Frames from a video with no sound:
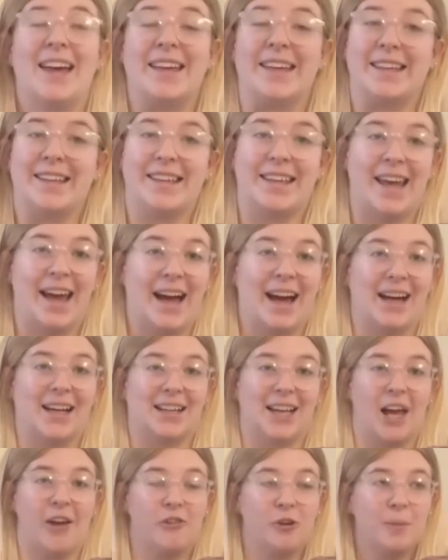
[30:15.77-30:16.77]
Yeah,
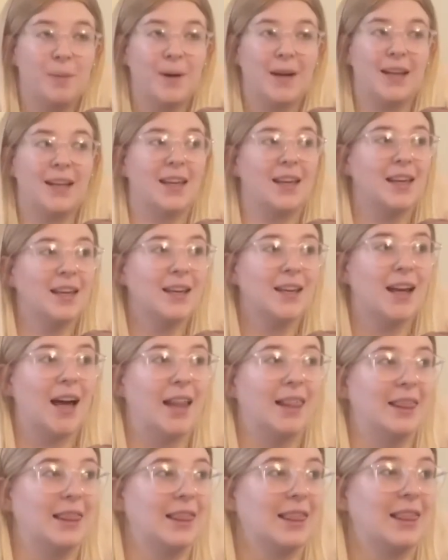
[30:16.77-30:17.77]
everybody
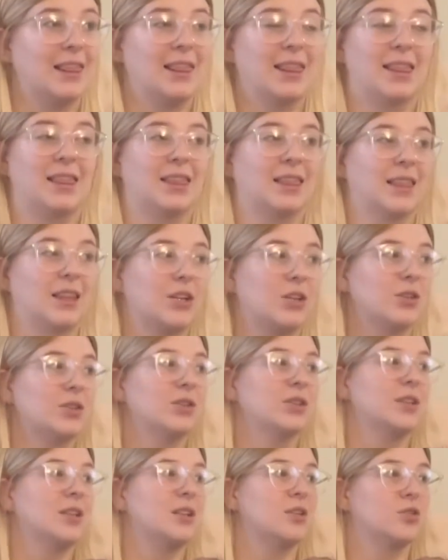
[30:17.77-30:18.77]

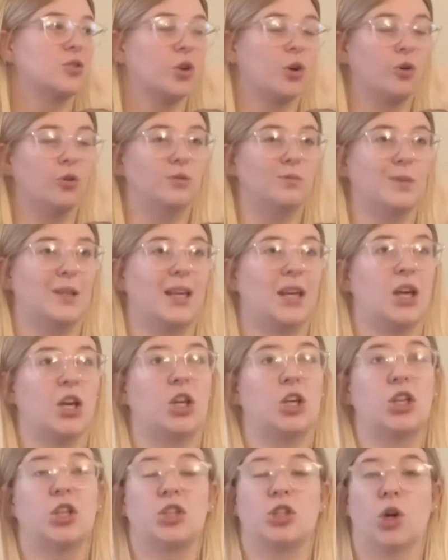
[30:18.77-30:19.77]
literally told me,
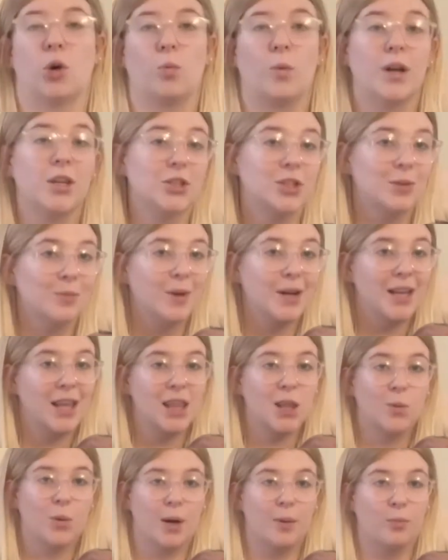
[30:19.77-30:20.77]
don't waste your money
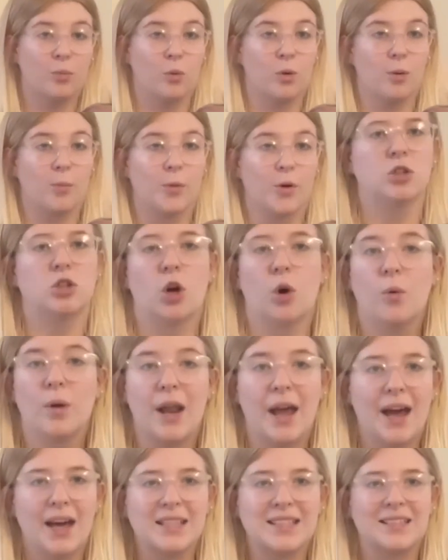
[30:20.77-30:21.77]
on the wipe warmer. Don't
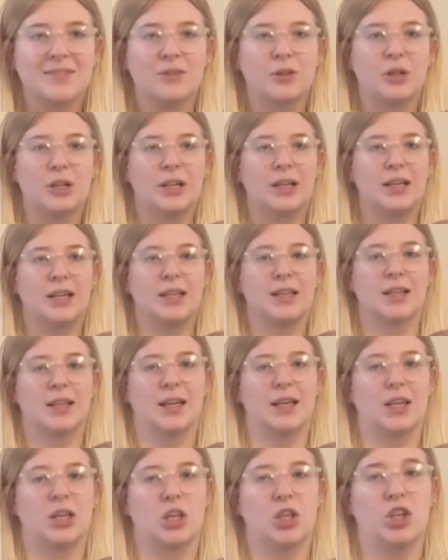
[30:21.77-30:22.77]
ask for it.
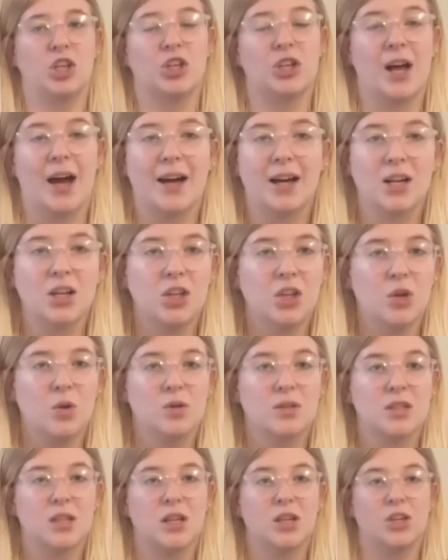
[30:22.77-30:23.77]
Like, you're not gonna
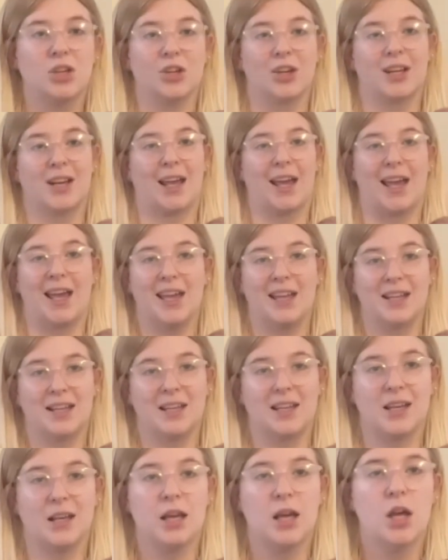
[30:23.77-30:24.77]
use it. You're gonna hate
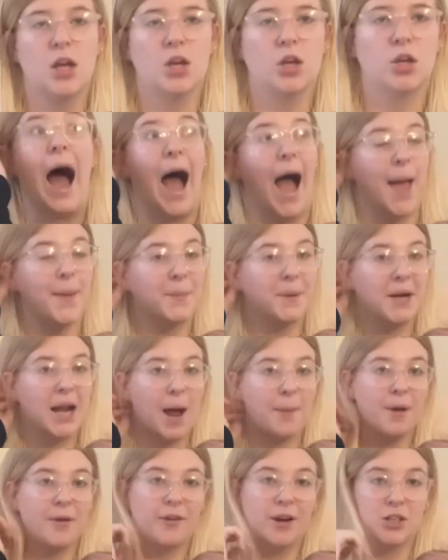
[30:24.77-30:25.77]
it. I put it
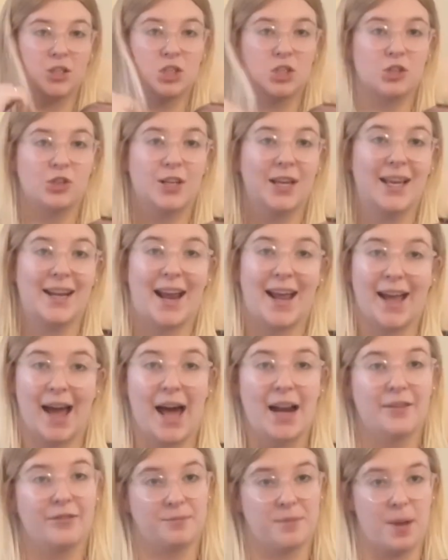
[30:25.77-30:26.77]
on my registry and I
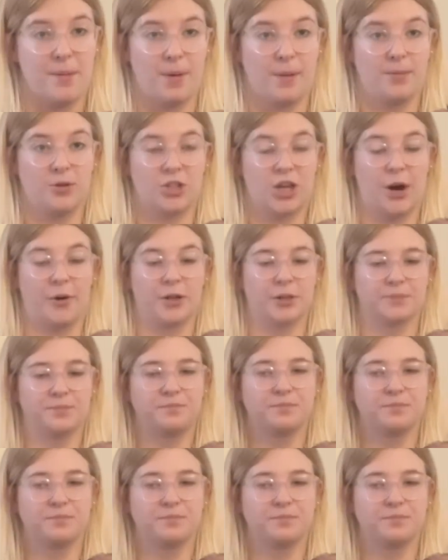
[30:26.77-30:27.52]
got it for my baby shower.